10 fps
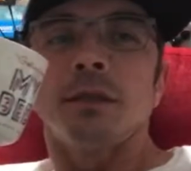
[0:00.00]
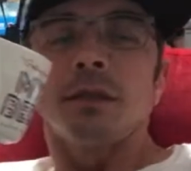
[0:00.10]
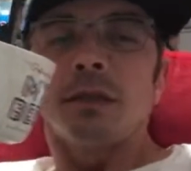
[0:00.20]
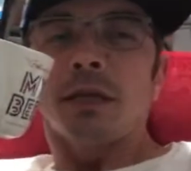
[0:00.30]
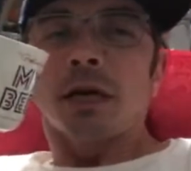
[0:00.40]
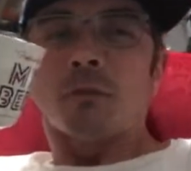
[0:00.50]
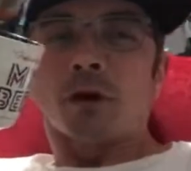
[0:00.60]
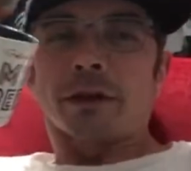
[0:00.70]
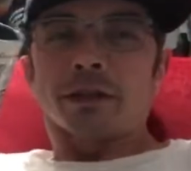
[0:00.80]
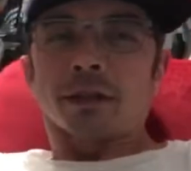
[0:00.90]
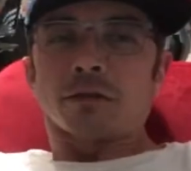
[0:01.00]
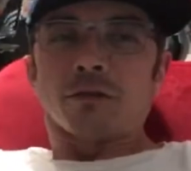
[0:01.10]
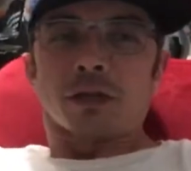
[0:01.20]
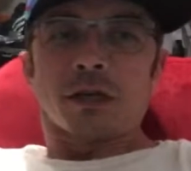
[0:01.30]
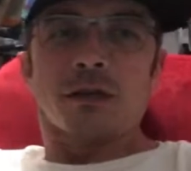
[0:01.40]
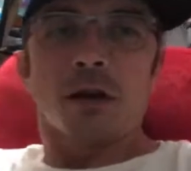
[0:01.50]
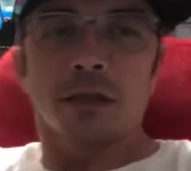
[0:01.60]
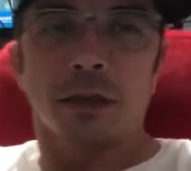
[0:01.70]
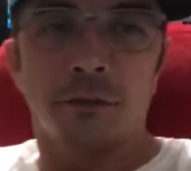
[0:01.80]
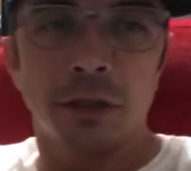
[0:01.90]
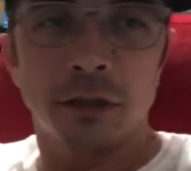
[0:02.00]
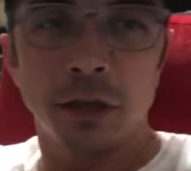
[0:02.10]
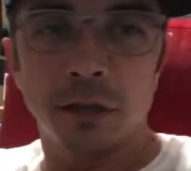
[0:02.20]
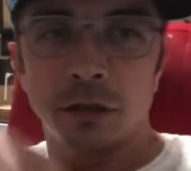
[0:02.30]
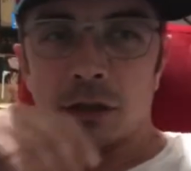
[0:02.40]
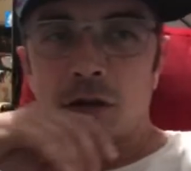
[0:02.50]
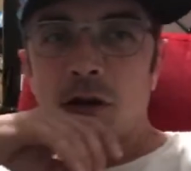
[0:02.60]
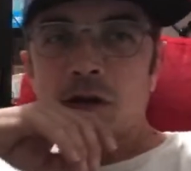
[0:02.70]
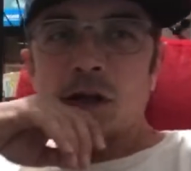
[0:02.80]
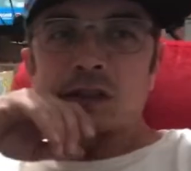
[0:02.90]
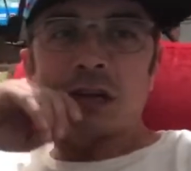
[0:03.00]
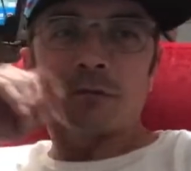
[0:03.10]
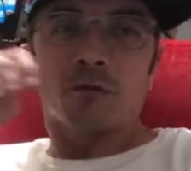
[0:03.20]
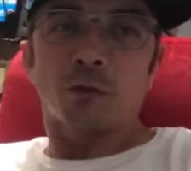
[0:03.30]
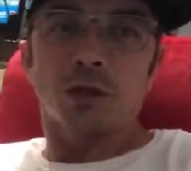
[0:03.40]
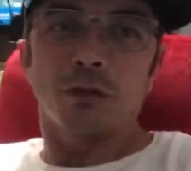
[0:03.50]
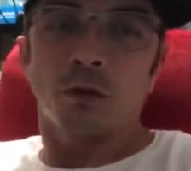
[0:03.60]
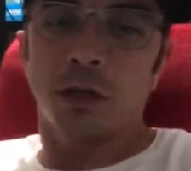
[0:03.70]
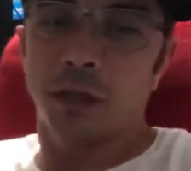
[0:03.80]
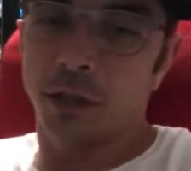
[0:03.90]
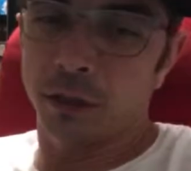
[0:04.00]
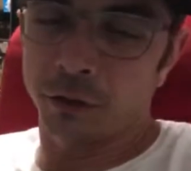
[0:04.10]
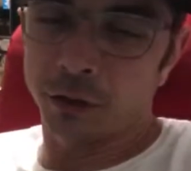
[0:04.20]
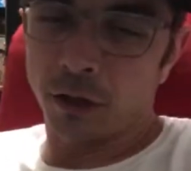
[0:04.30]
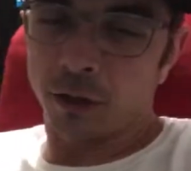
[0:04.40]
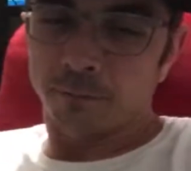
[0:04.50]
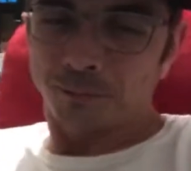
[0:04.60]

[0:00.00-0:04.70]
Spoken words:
Yeah, Margaret says losing a dog definitely sucks. It took a long, long time before she wanted another dog.